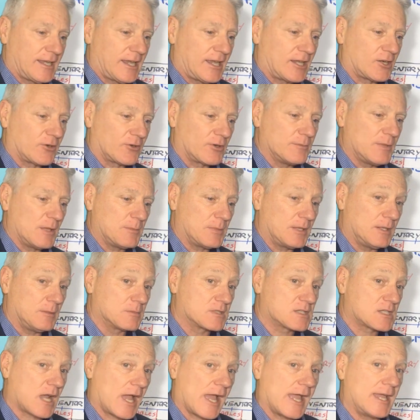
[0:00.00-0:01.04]
and I remember
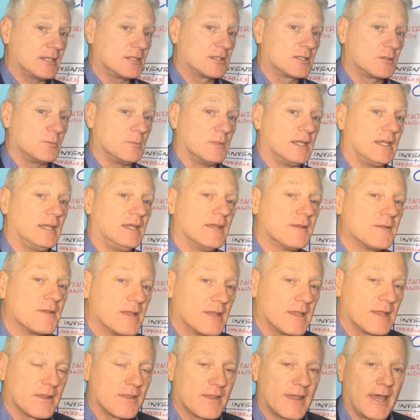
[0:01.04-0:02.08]
him saying to me
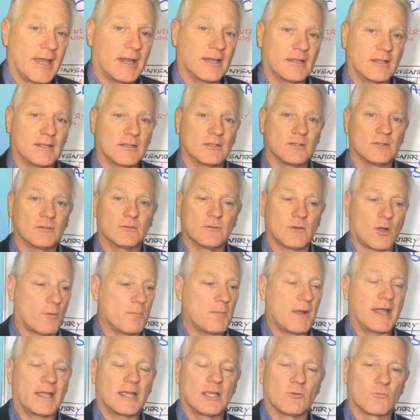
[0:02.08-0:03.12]
that
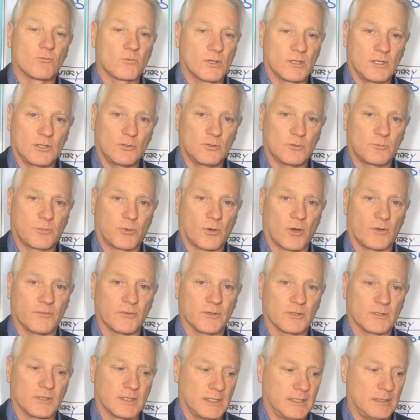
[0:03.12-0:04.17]
I'm making really good profit.